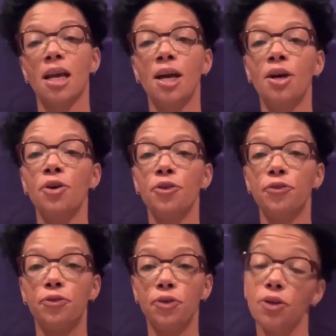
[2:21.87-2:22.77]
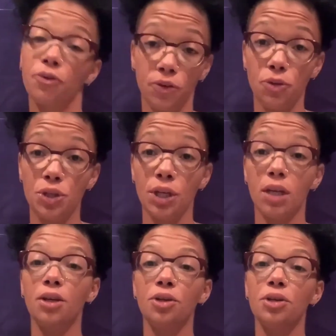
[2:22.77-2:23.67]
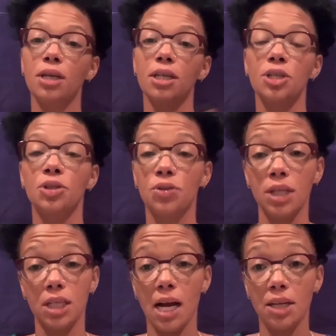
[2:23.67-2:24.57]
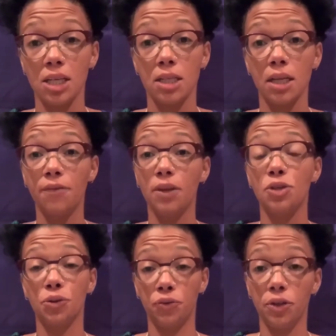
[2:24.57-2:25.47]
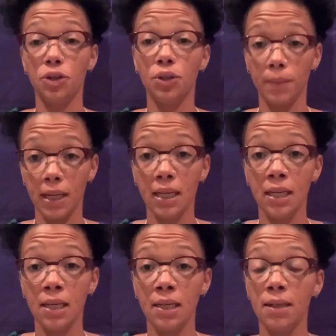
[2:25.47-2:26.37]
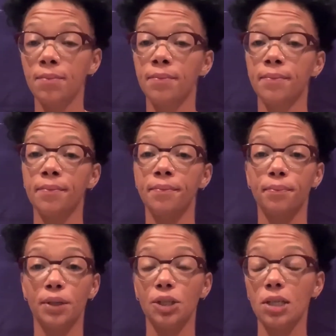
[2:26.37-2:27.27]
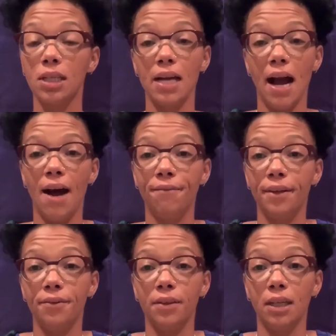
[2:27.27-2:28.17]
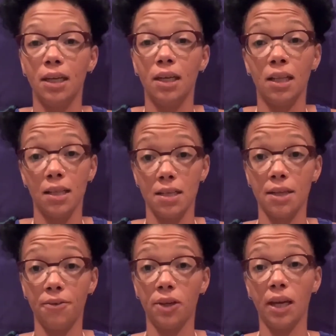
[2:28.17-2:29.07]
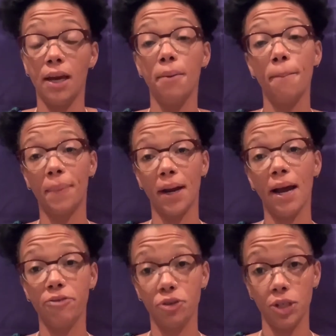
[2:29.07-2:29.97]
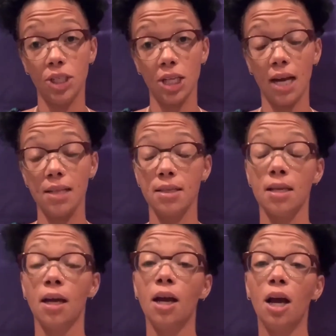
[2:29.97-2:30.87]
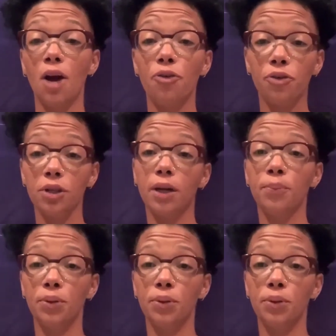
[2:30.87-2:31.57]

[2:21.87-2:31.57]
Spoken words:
For the future, you can screenshot your stuff that you feel you may need. Personally, I've never needed none of this stuff again, but I have screenshots. For the computer,